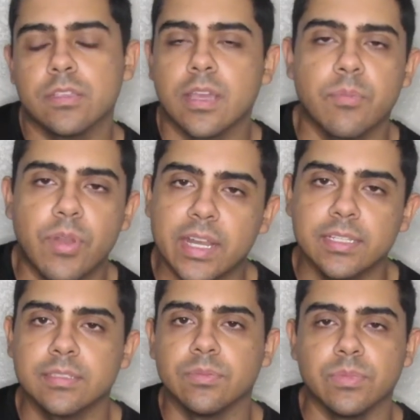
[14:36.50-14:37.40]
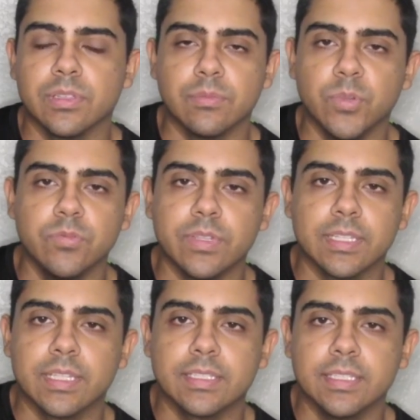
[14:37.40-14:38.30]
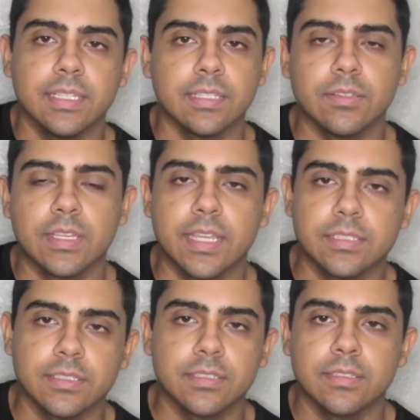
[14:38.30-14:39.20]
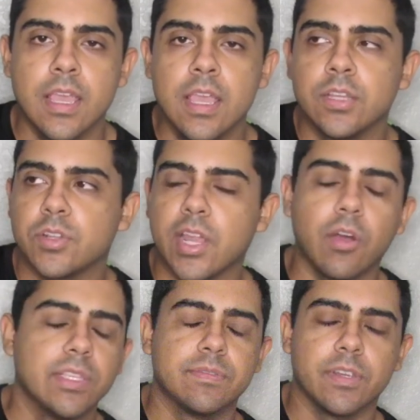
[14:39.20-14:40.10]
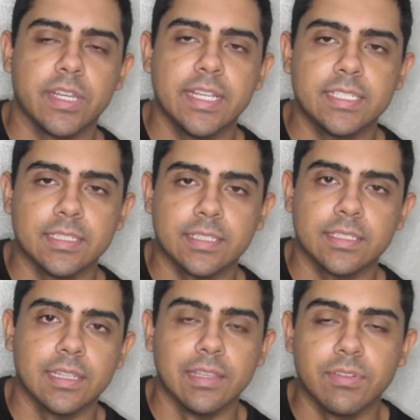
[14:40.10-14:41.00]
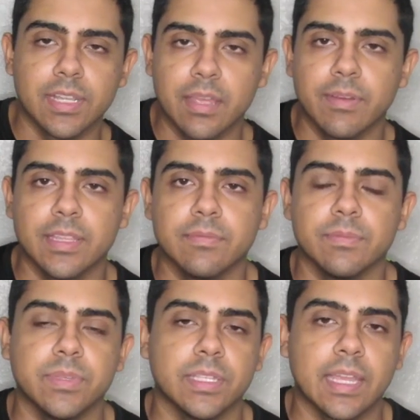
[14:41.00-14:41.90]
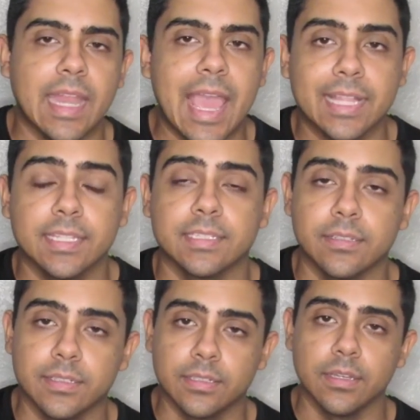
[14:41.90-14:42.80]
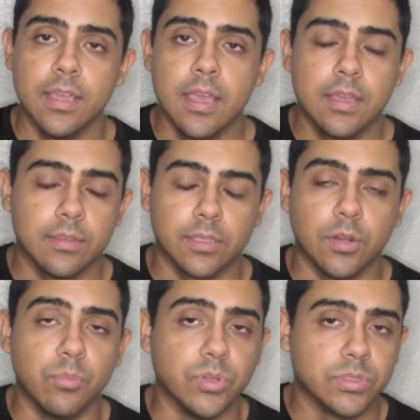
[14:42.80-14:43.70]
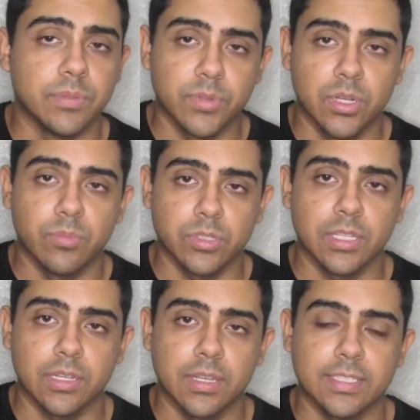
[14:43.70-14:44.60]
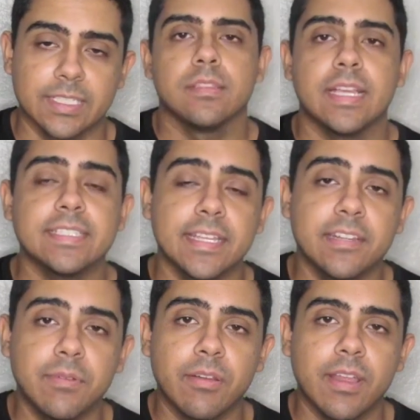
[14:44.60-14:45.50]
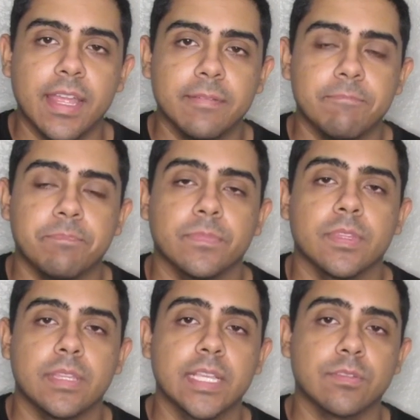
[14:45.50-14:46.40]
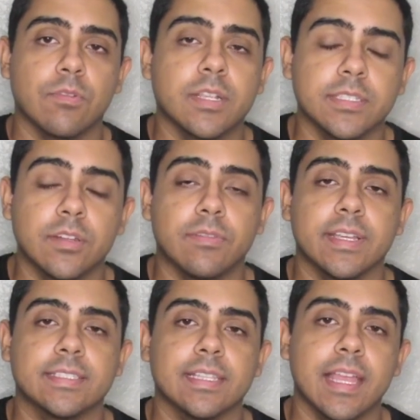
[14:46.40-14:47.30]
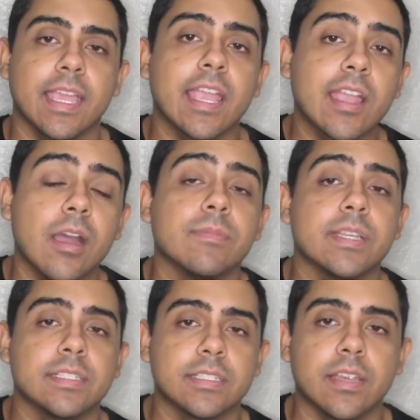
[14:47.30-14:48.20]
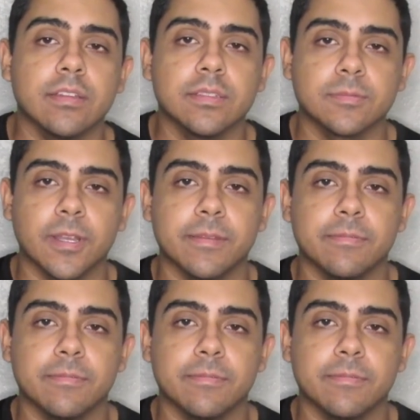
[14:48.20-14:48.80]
gotta practice the movement, and that's it. You can't just try all these variations and live and die by them and act like they're gonna, you know, boost up your numbers like crazy. That's the end of my rant. Thanks for watching. Don't forget to like, comment, share, subscribe.